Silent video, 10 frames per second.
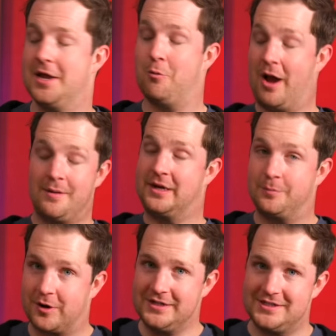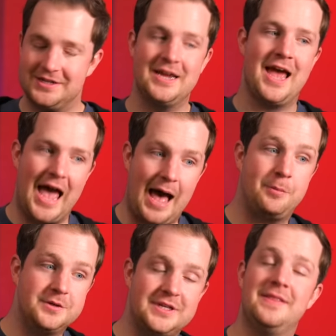Why am I impressed?
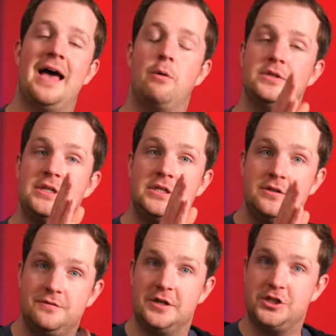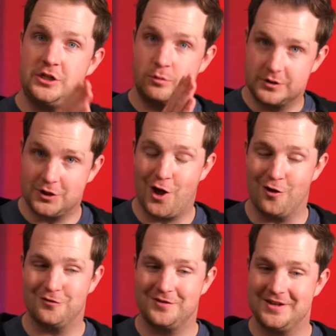Apple said that was in DaVinci
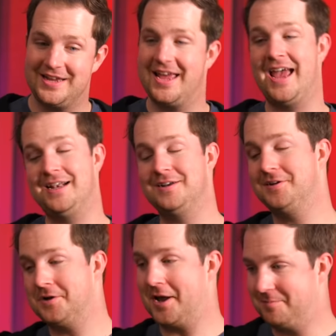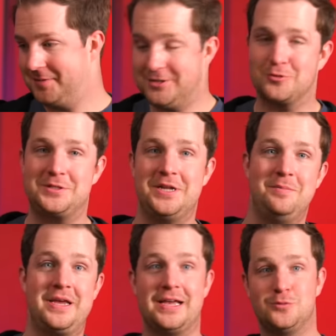Resolve. And I'm interested
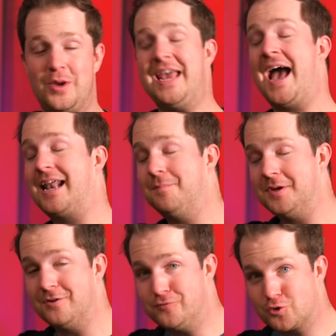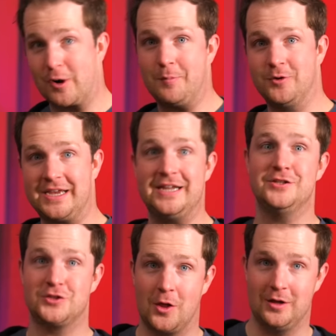because we had a bit of trouble
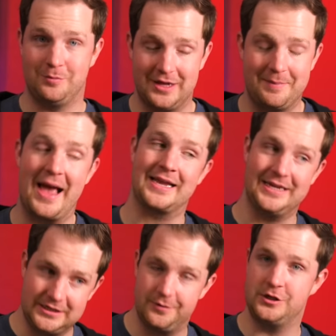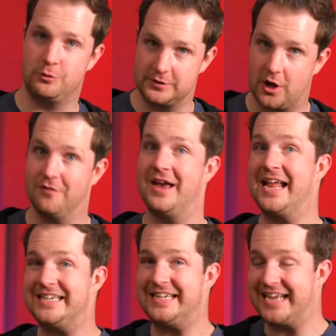getting solid playback in DaVinci Resolve,
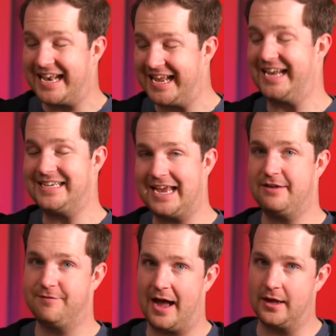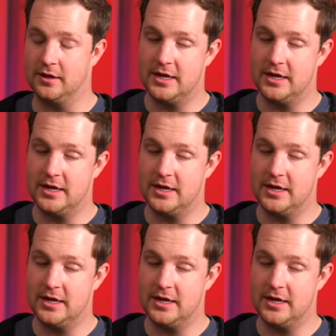editing an eight K file.